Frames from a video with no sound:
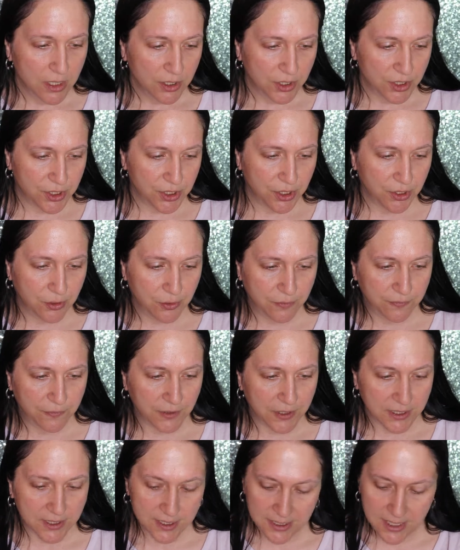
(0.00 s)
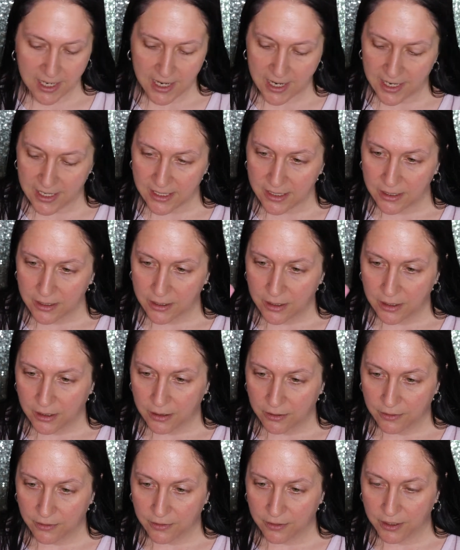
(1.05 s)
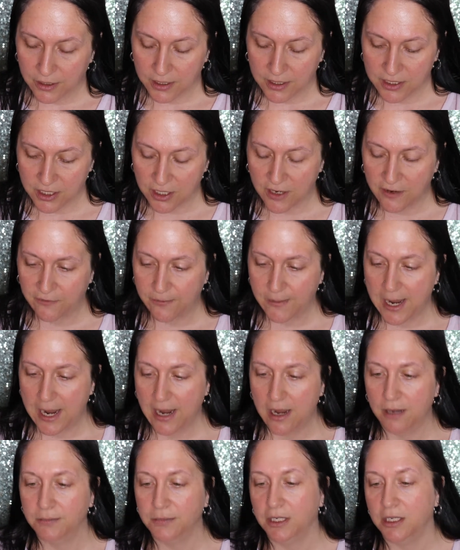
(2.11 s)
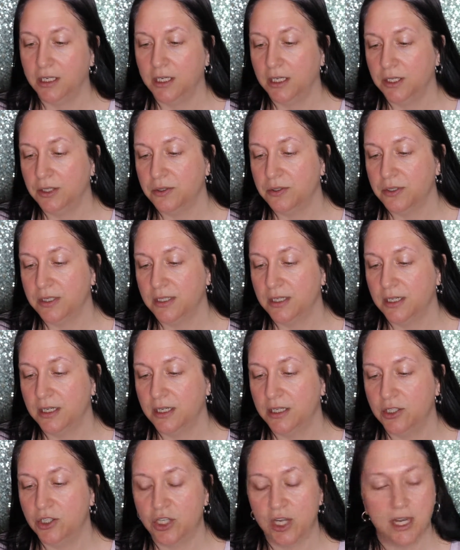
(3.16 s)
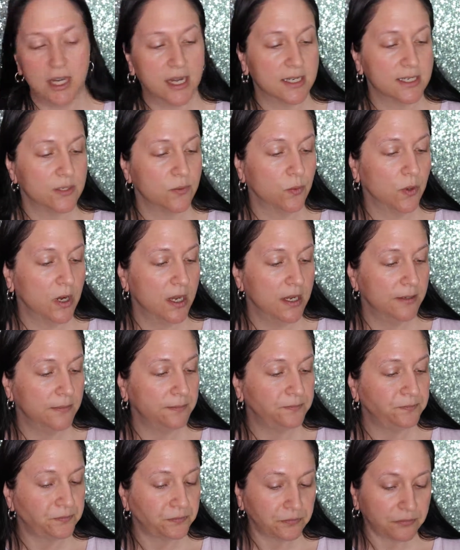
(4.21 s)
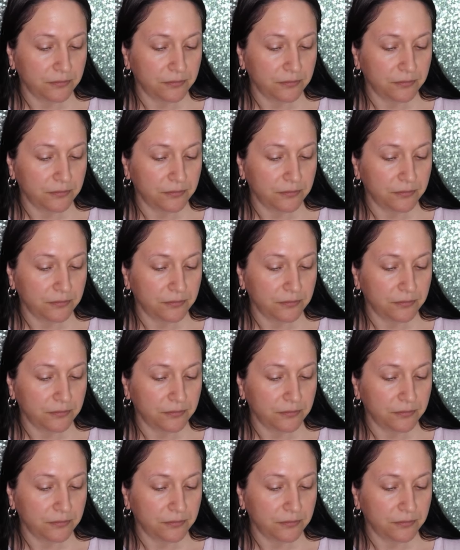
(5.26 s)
So for this side, the soft matte, I'm gonna use the JS one.